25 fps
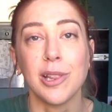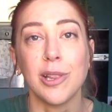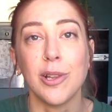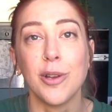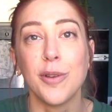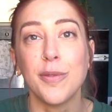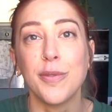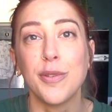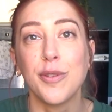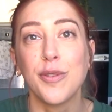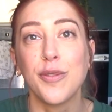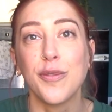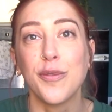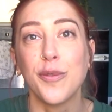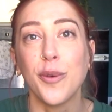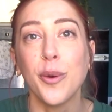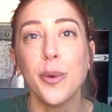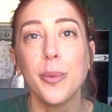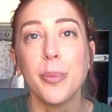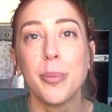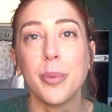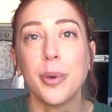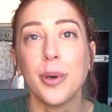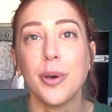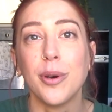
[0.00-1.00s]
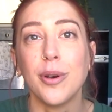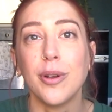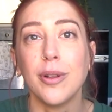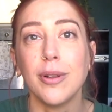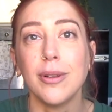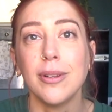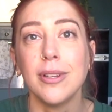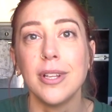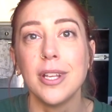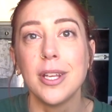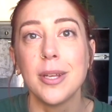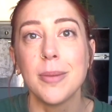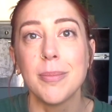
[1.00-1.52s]
loves
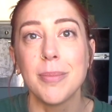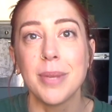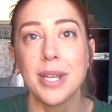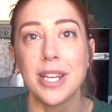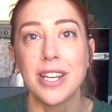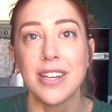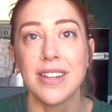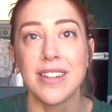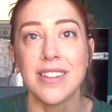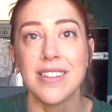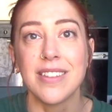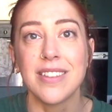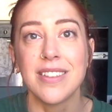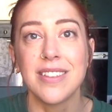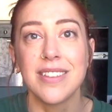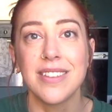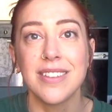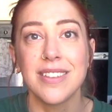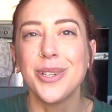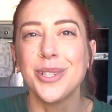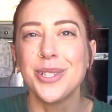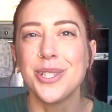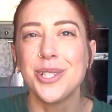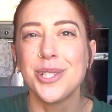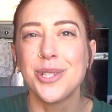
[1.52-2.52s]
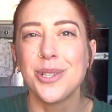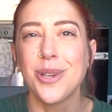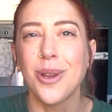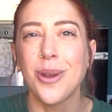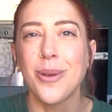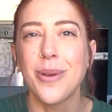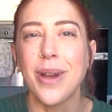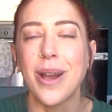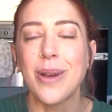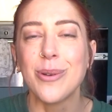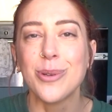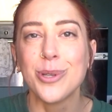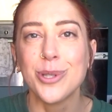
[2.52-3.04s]
football because you can
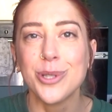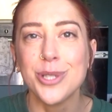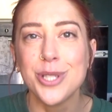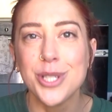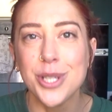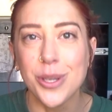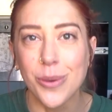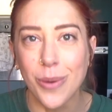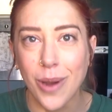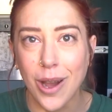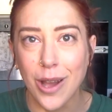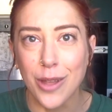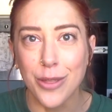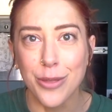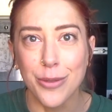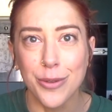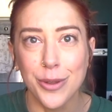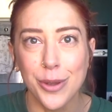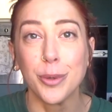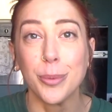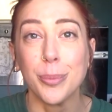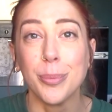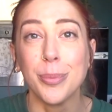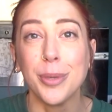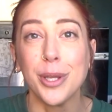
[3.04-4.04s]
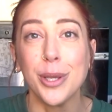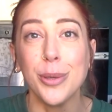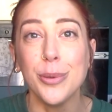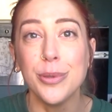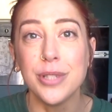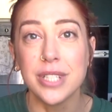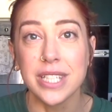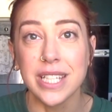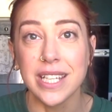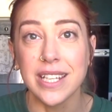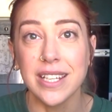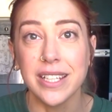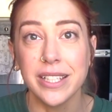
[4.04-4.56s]
show how good you are through
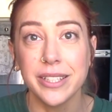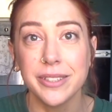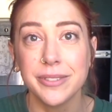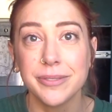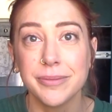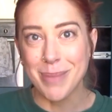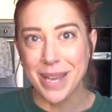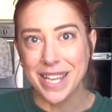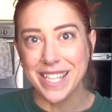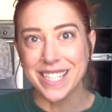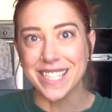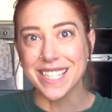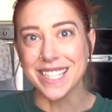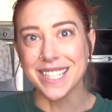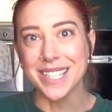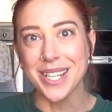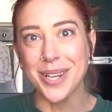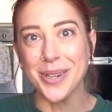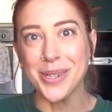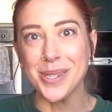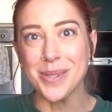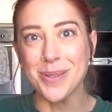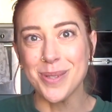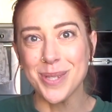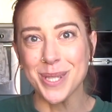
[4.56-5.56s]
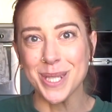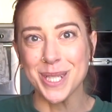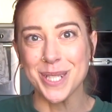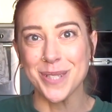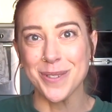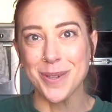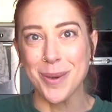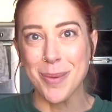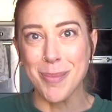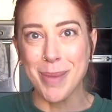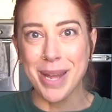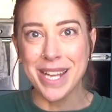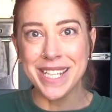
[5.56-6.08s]
beauty. Bet you didn't know he was
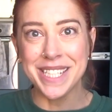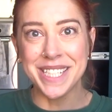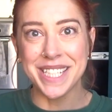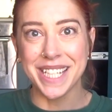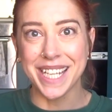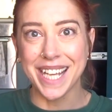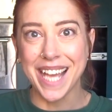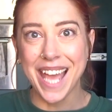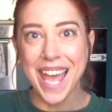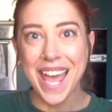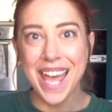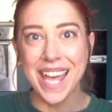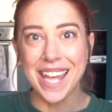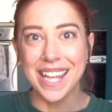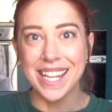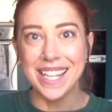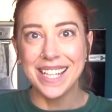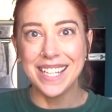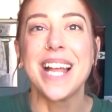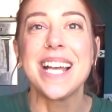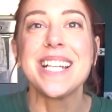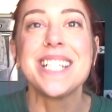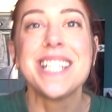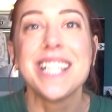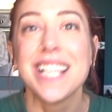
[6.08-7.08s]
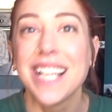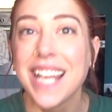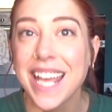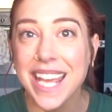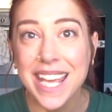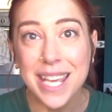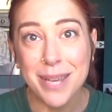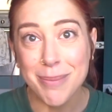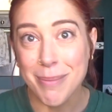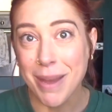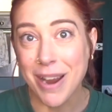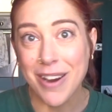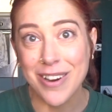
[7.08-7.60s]
such a romantic, eh? Well,
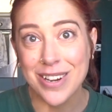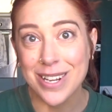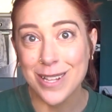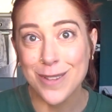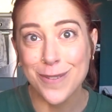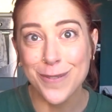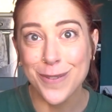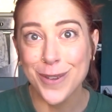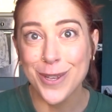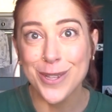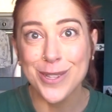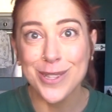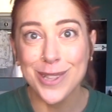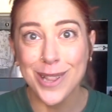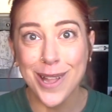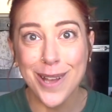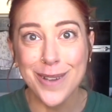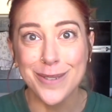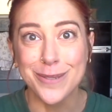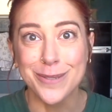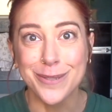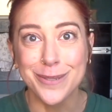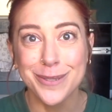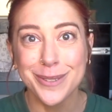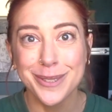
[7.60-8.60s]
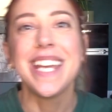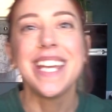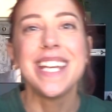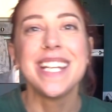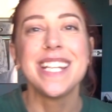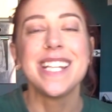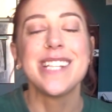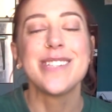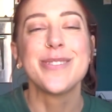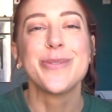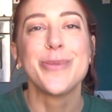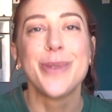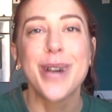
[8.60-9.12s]
actually, he married his first love. He and
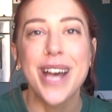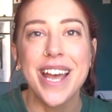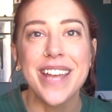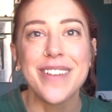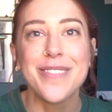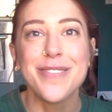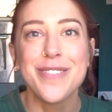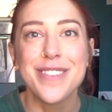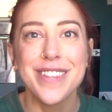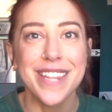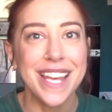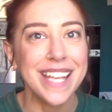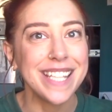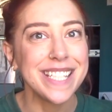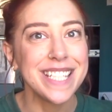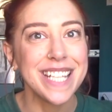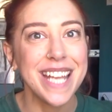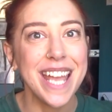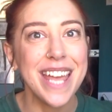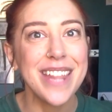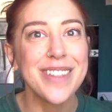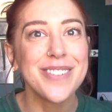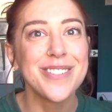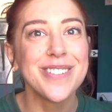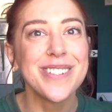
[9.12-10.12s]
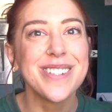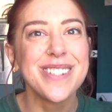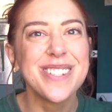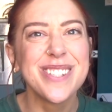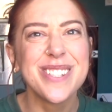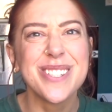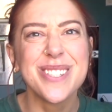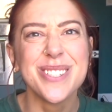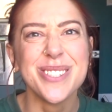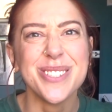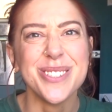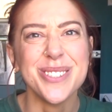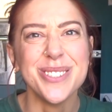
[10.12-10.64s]
his wife sat together in
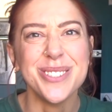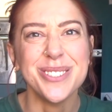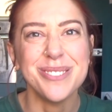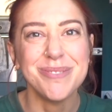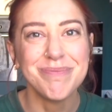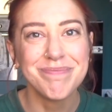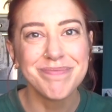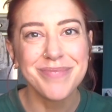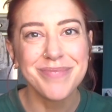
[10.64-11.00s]
school.